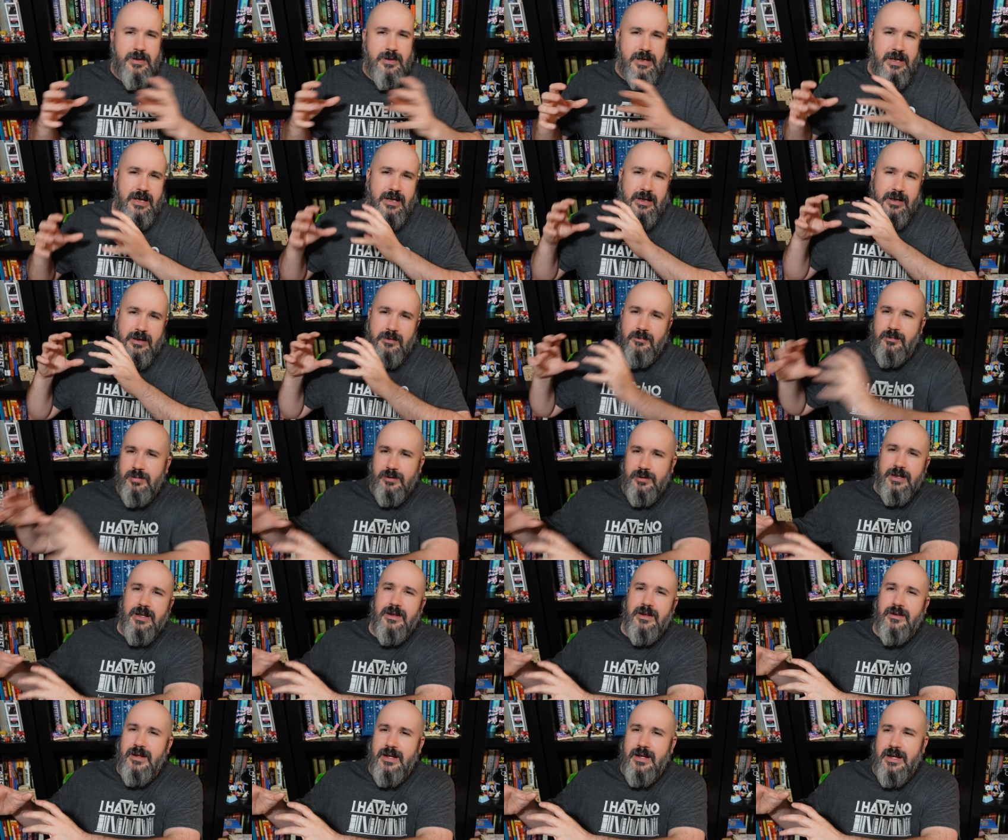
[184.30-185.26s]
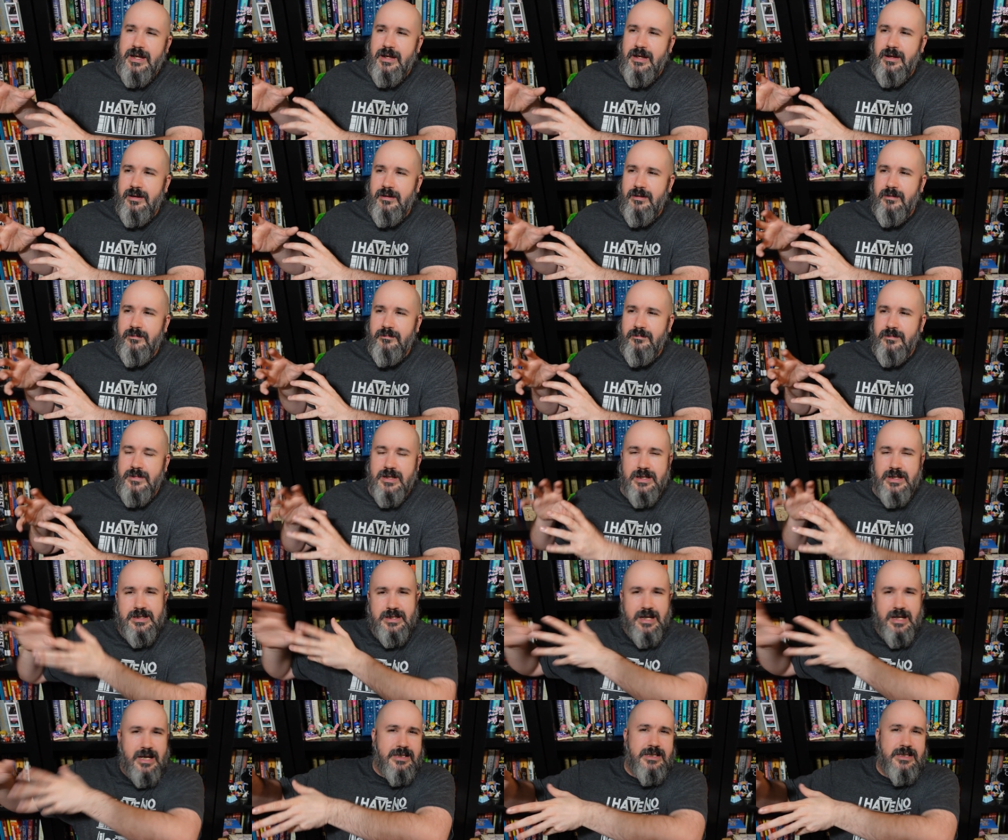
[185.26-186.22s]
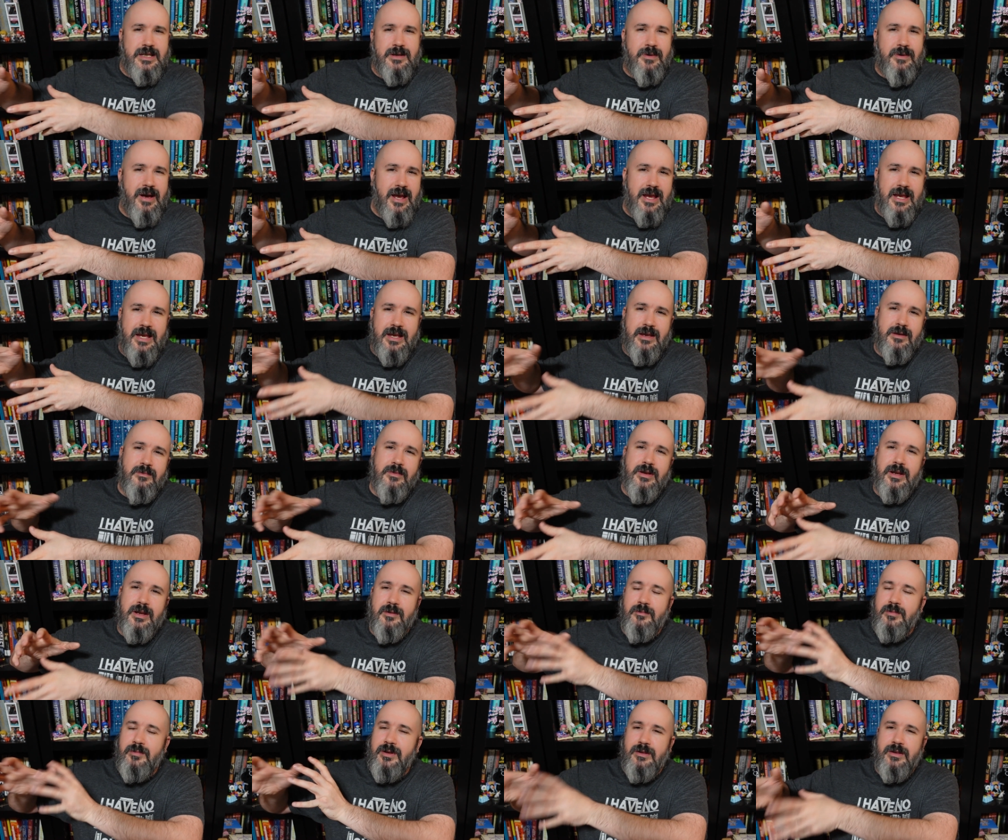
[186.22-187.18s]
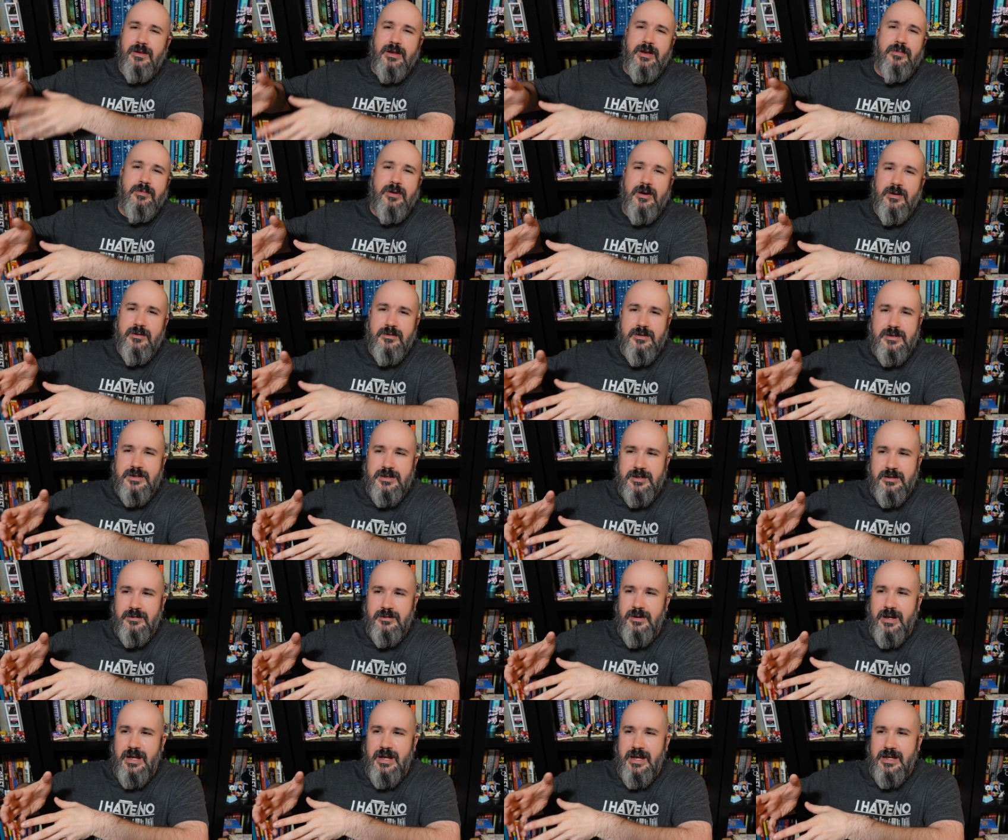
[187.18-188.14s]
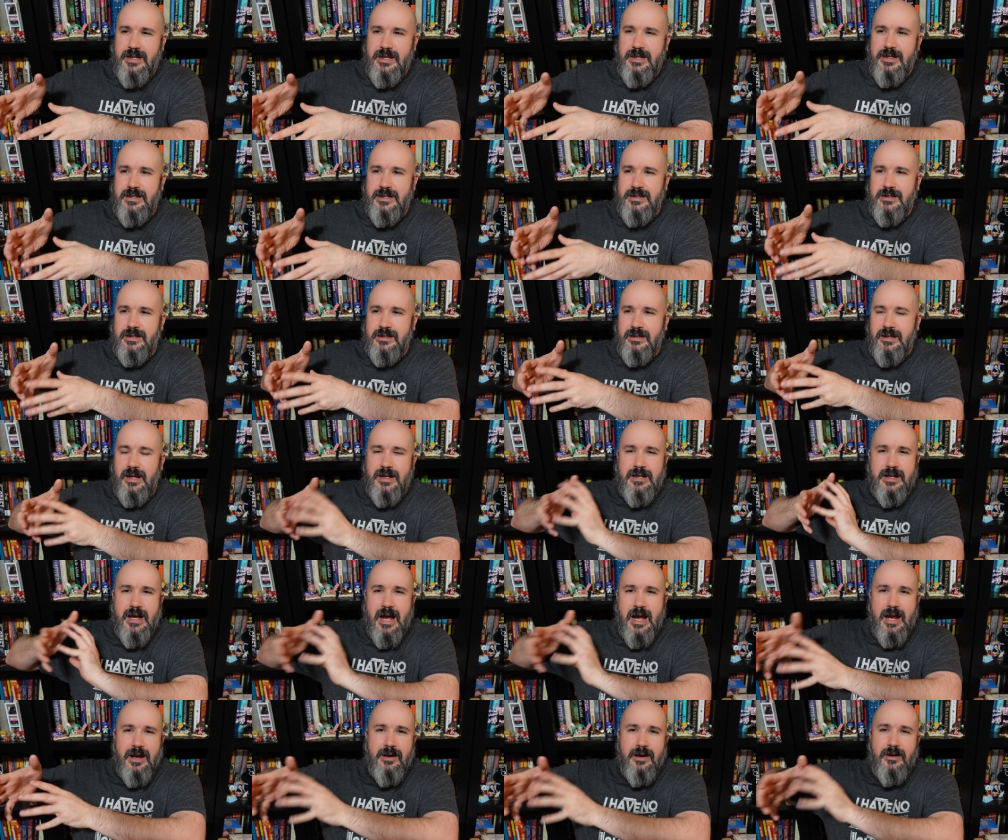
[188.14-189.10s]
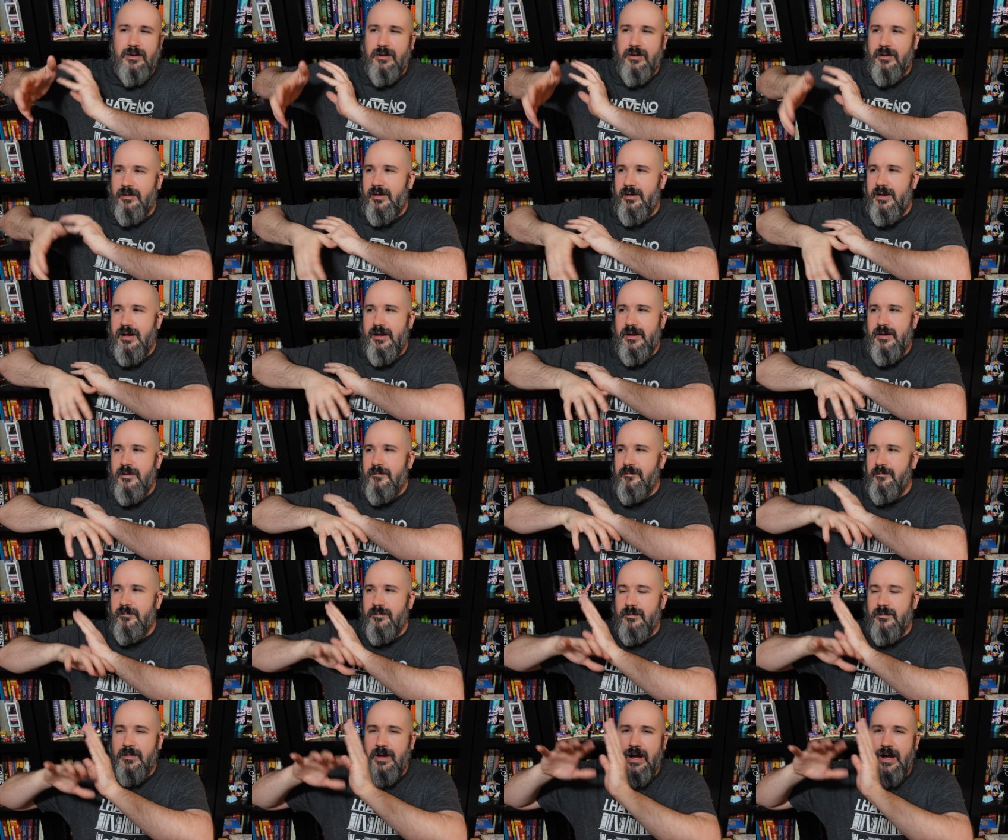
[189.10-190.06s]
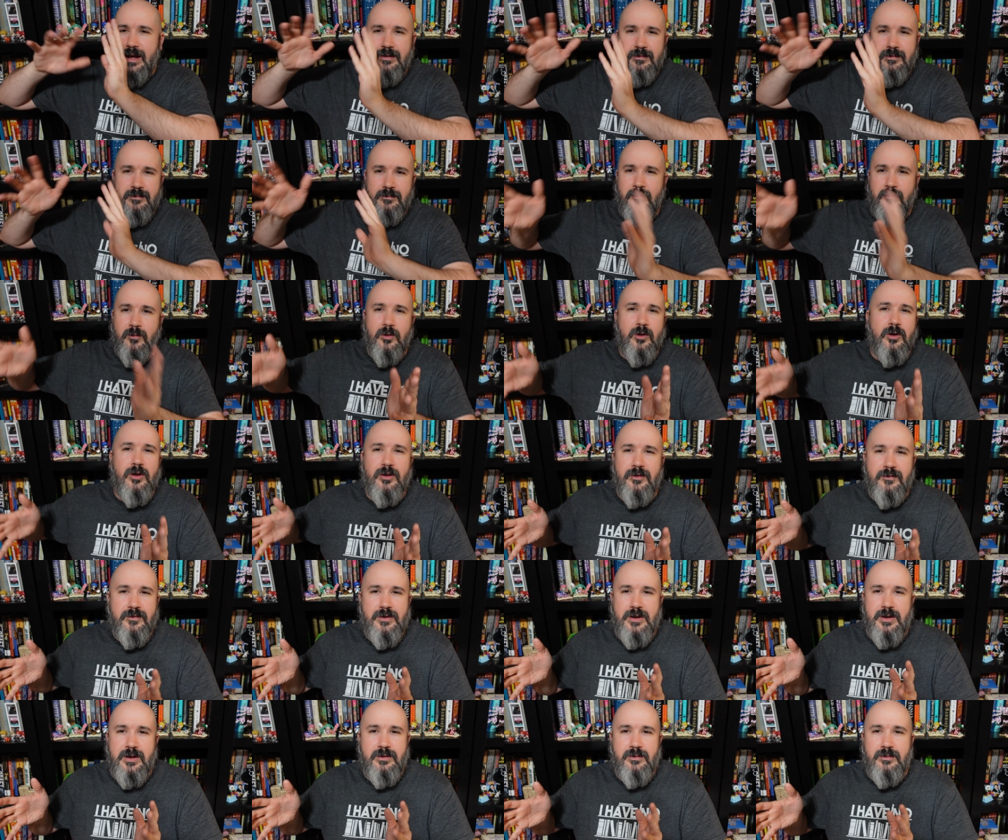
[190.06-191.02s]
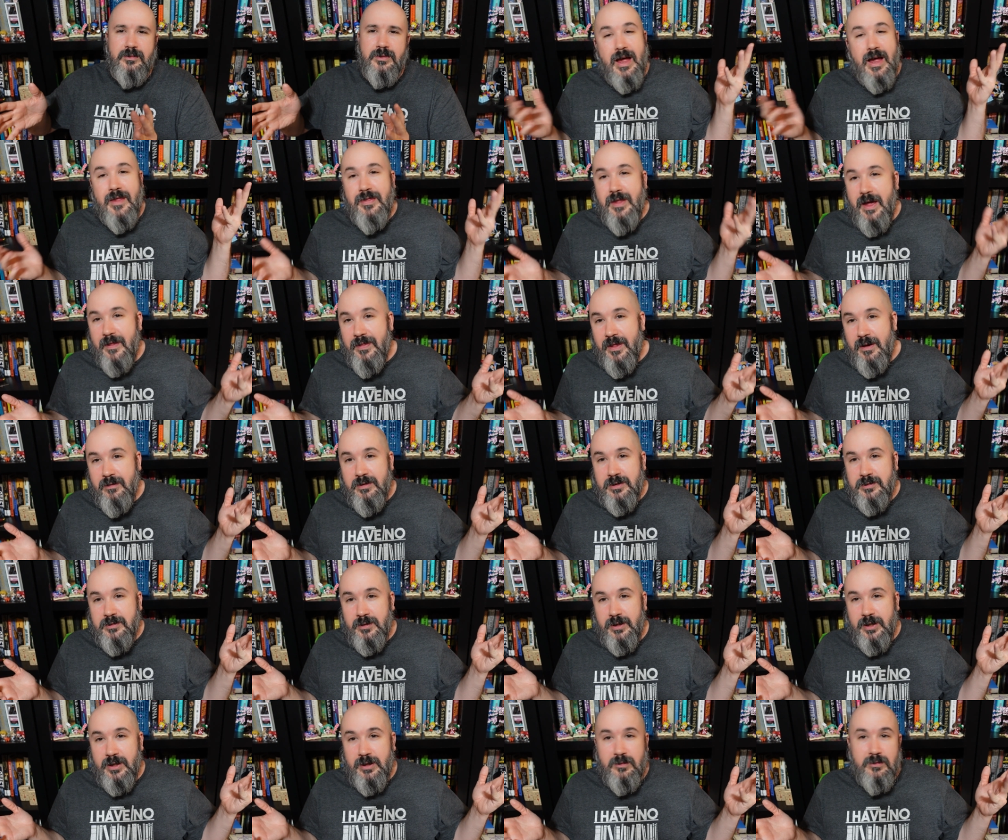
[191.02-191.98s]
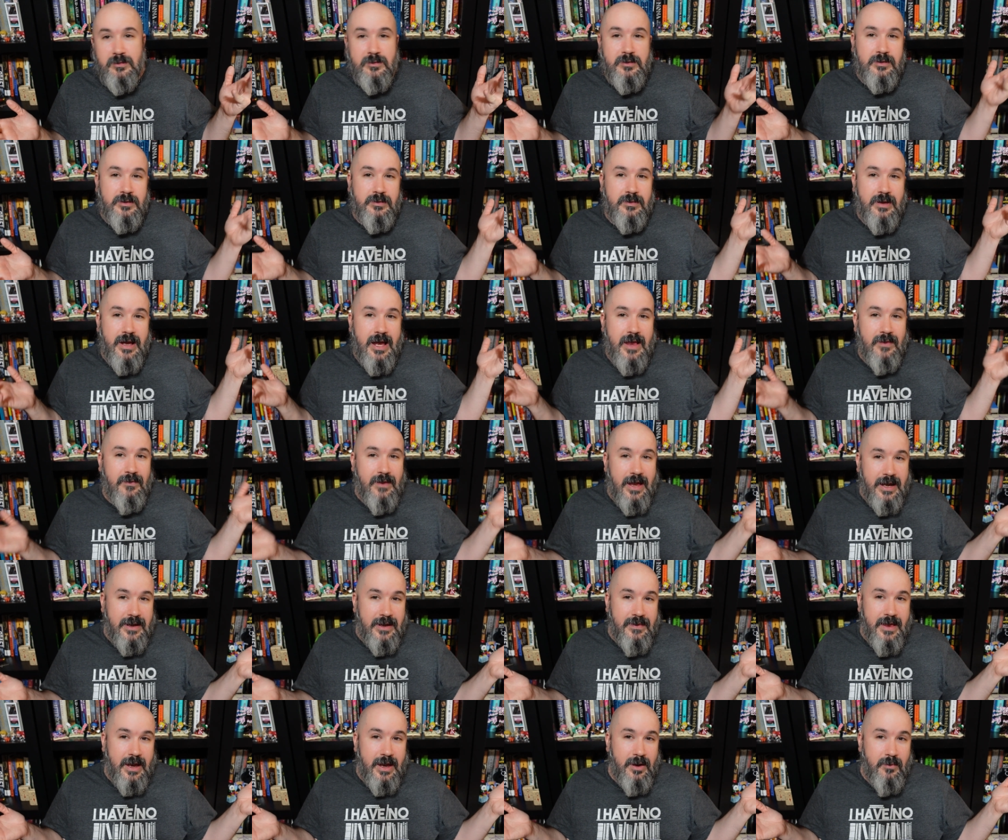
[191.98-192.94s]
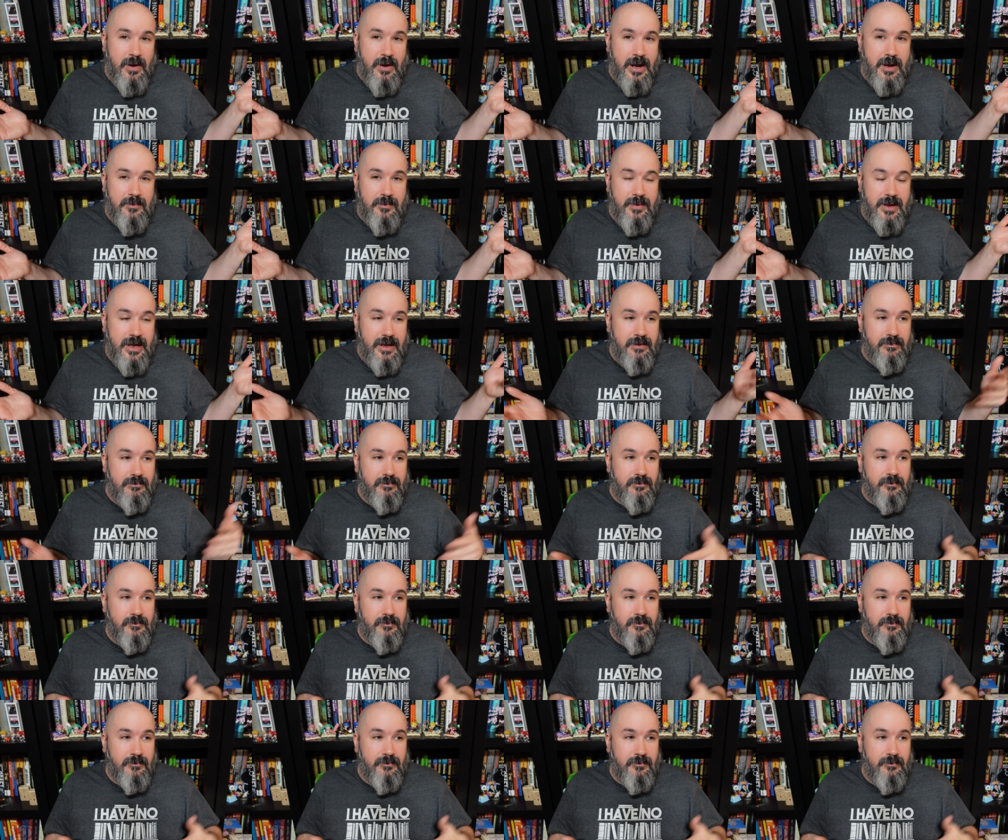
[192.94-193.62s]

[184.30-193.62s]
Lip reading: being completely disgusted by him and completely opposed to his entire worldview. I thought that was really cool. I liked that quite a bit.